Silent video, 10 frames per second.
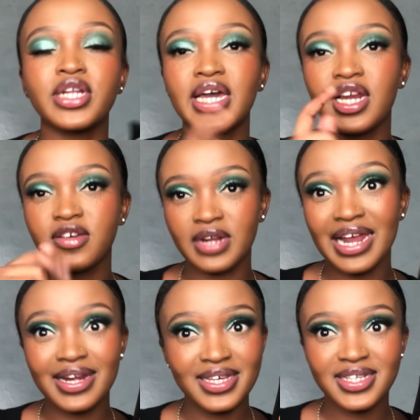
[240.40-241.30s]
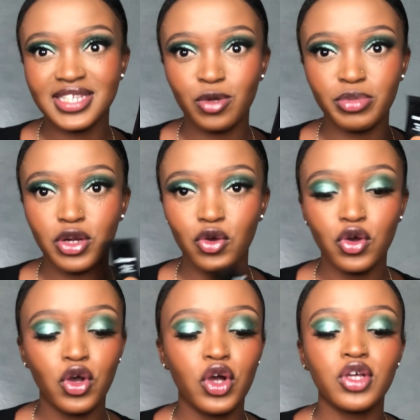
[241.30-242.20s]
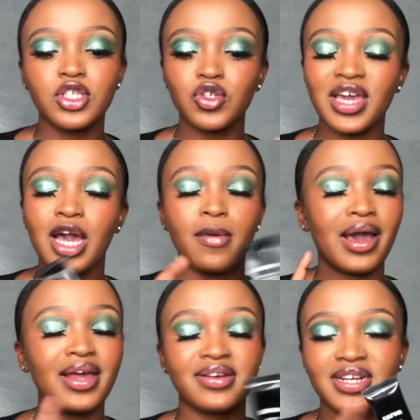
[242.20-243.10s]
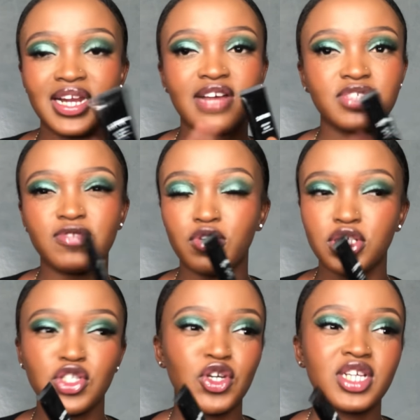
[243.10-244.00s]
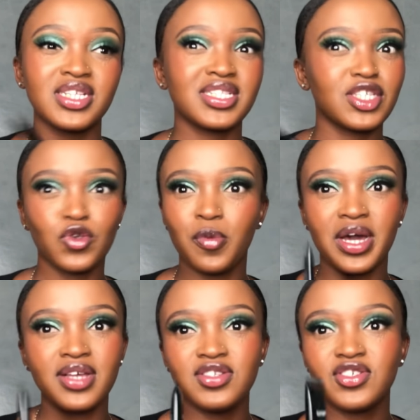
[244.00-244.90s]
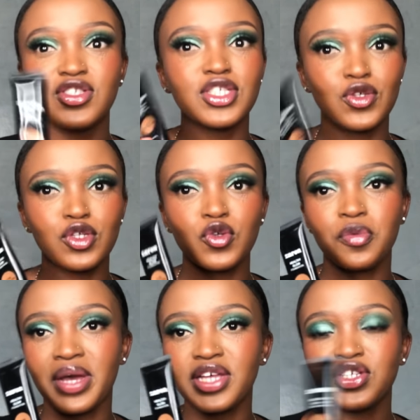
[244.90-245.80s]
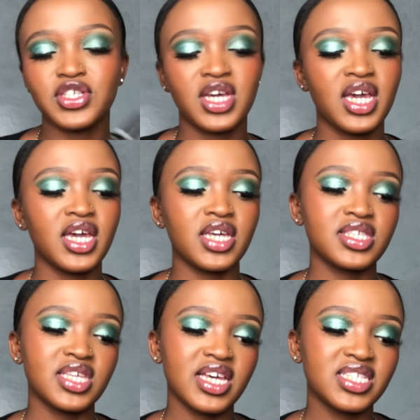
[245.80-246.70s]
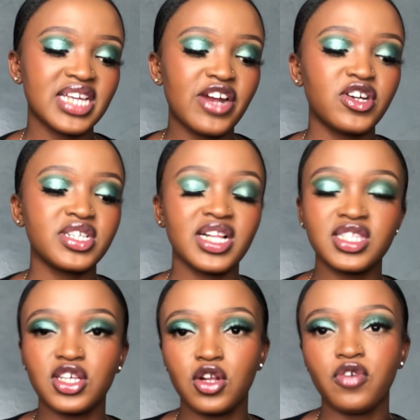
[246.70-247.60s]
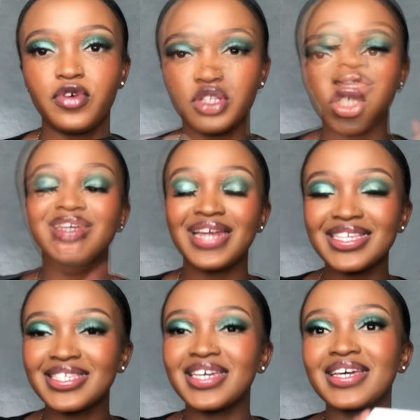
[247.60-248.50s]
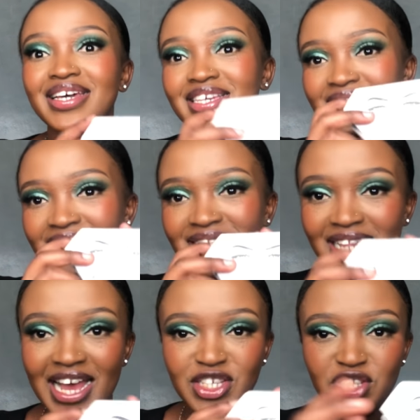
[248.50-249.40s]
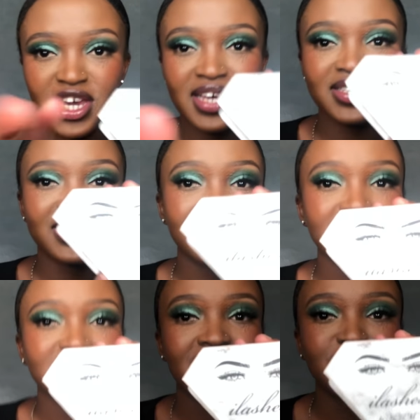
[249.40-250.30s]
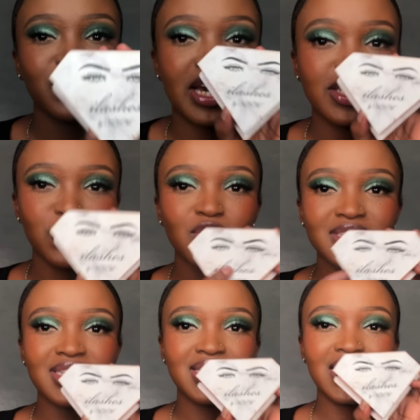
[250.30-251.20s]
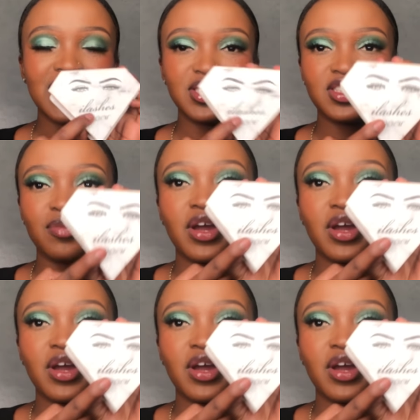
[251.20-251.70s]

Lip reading: I'll link it down below. So yeah, I really love this foundation so much. It's the Zaron Healthy Glow foundation. The next thing is this lashes. As you guys know, these are the lashes I'm